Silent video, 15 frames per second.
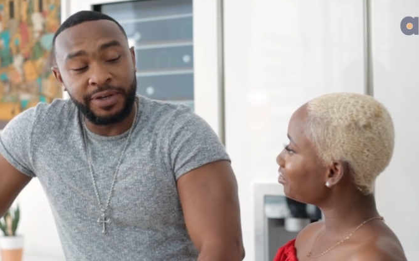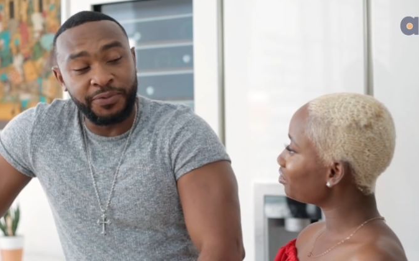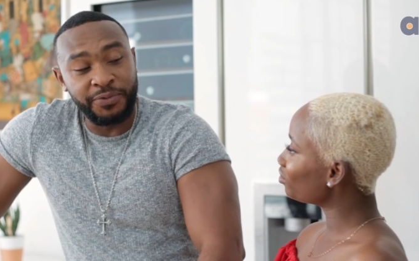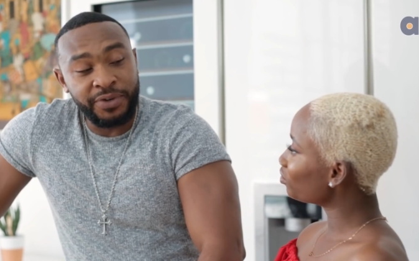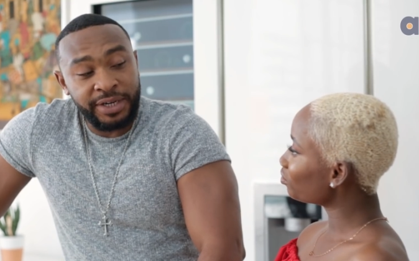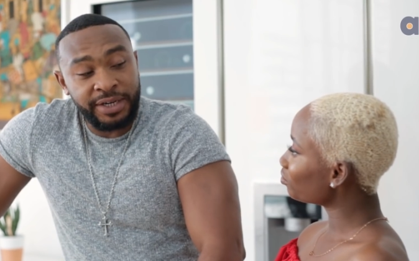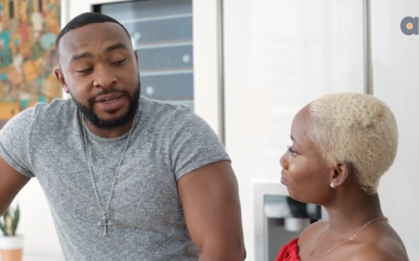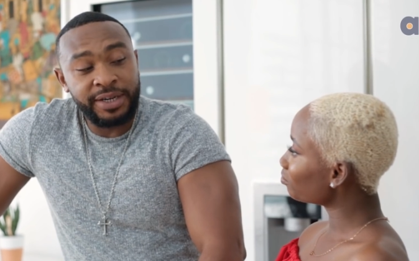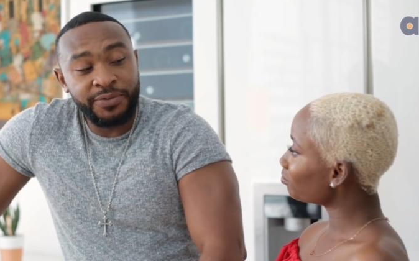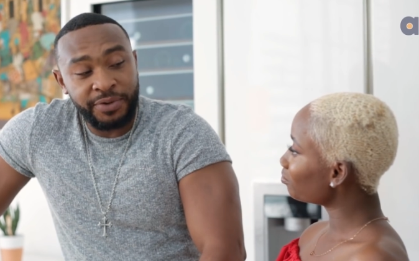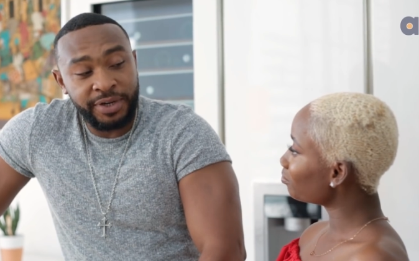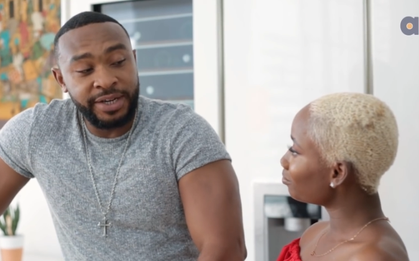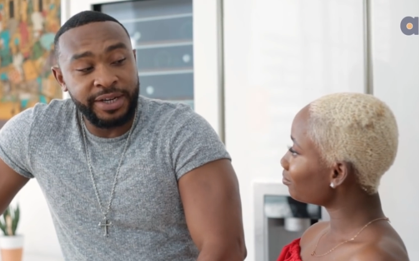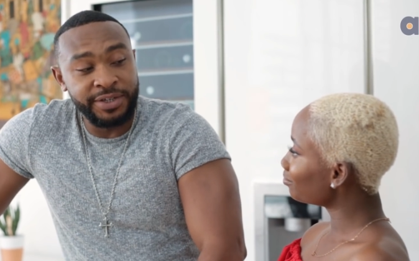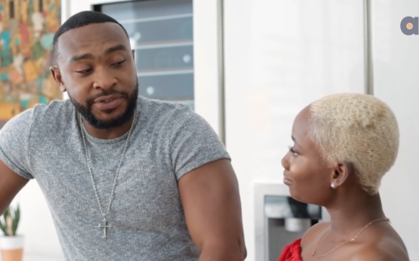Speaker 1: uh, really,
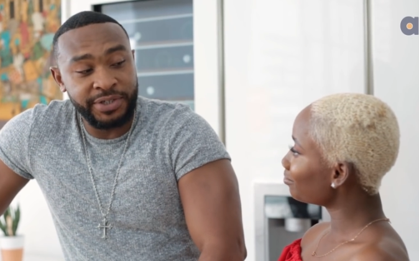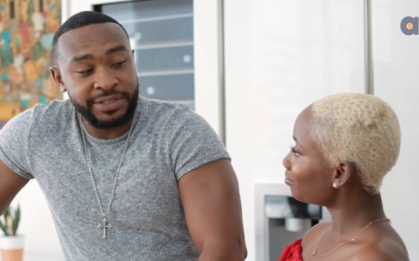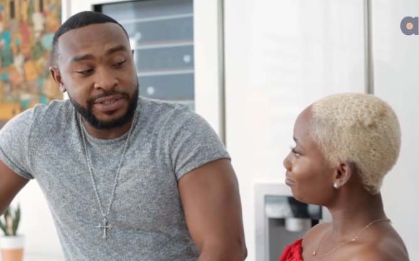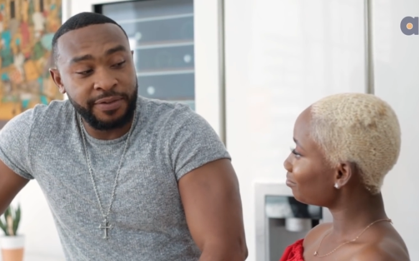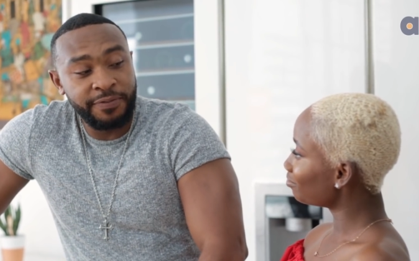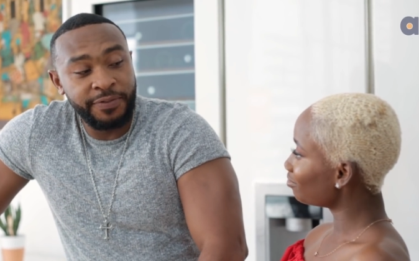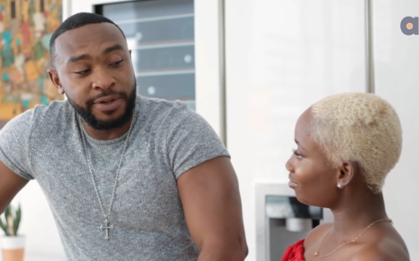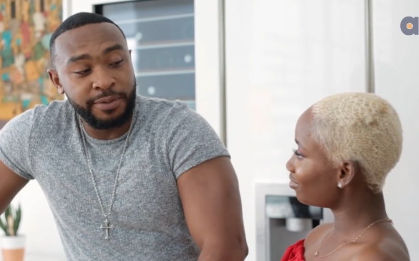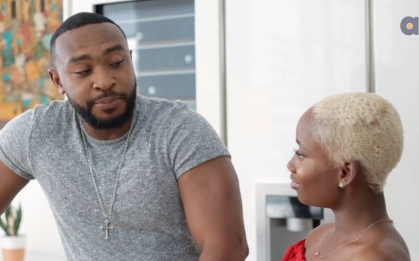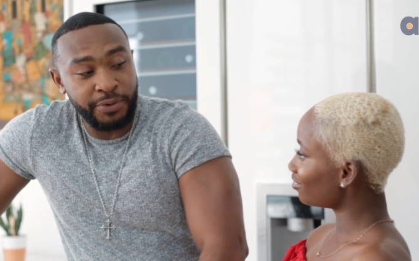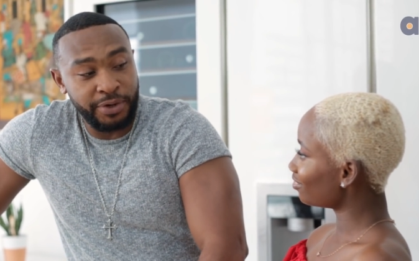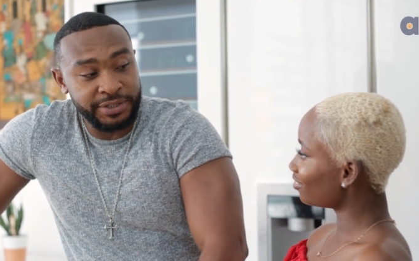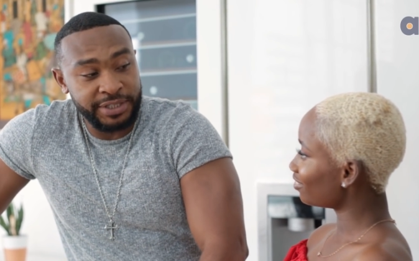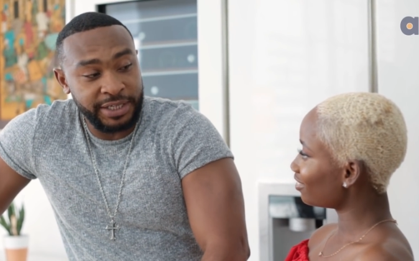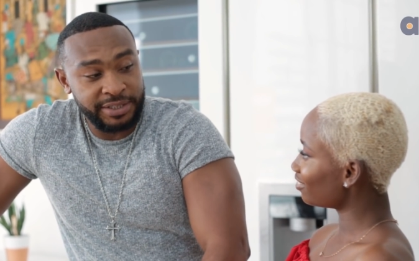really interesting film
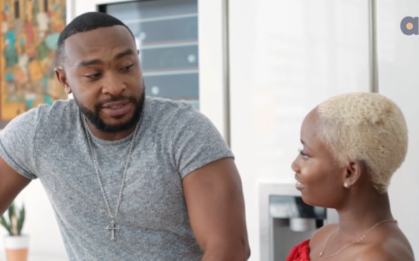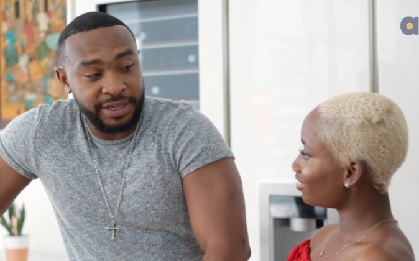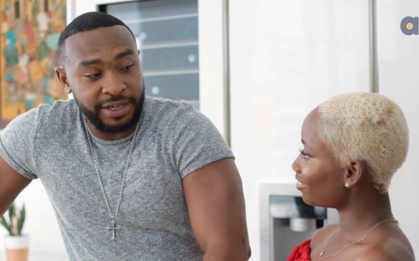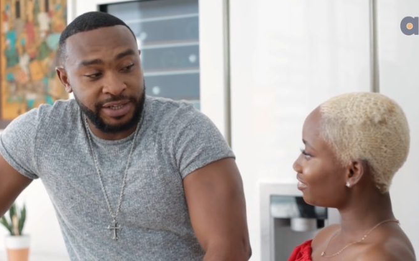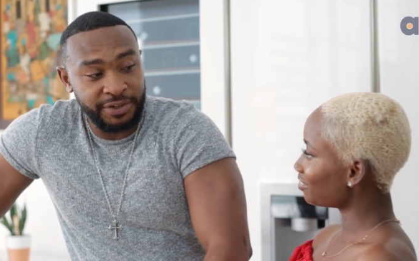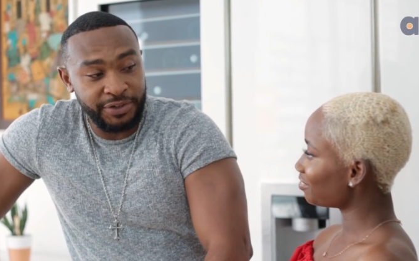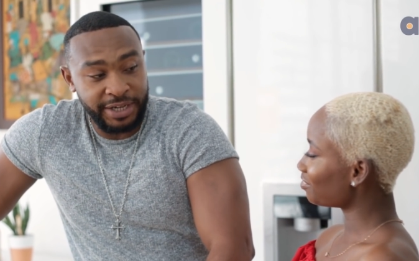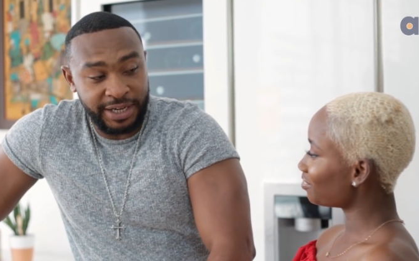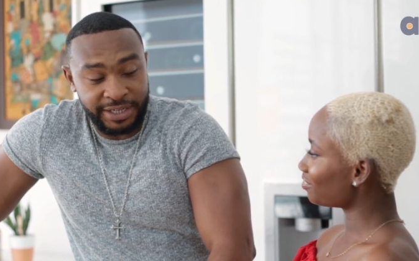projects that you